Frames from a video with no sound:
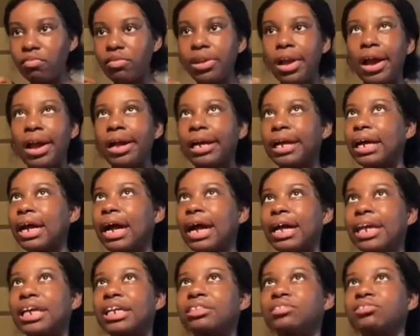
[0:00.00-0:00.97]
a guy
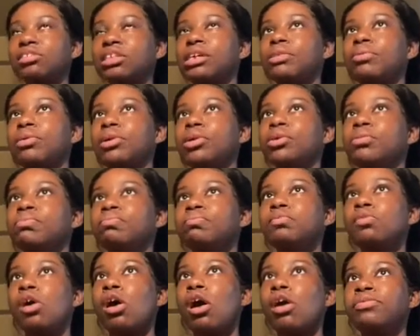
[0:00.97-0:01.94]
has ever
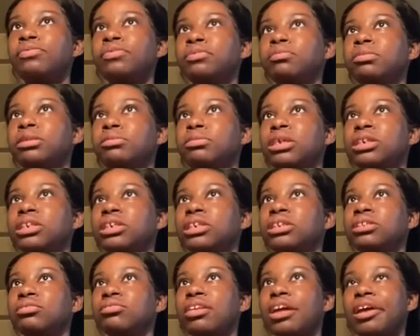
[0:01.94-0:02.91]
offered me money
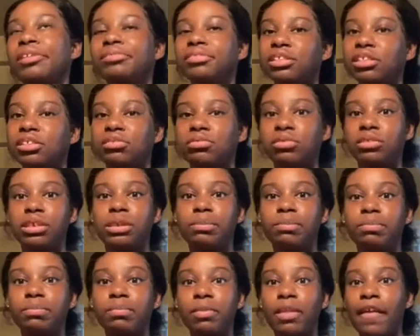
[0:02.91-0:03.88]
to have sex with him.
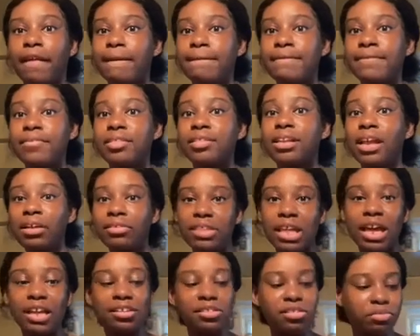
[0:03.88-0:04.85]
Now
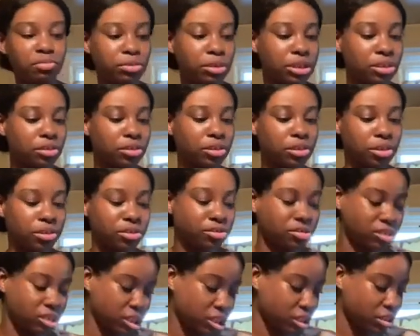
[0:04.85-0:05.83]
that is real
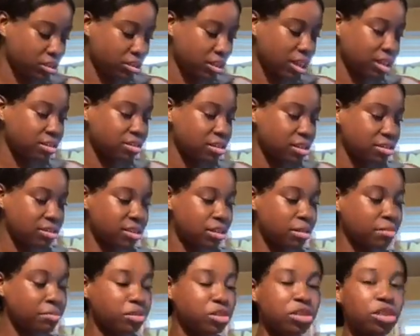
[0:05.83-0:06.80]
thirsty. That's on
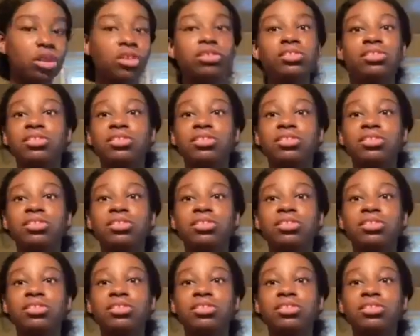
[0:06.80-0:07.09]
some thirst